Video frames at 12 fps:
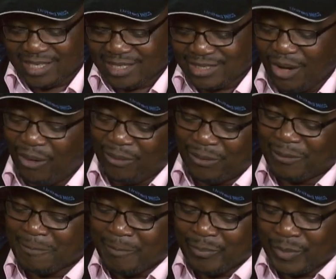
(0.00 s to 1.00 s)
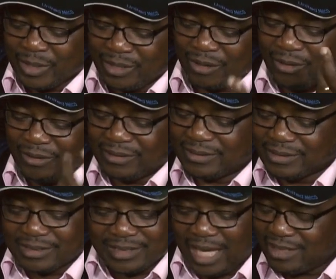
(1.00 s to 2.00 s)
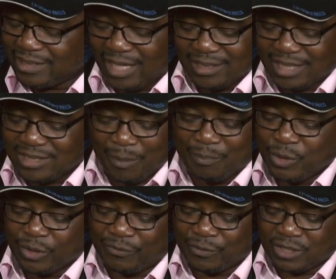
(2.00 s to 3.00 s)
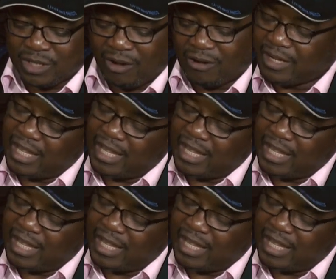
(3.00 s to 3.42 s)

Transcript: So, you know, that's a beautiful song.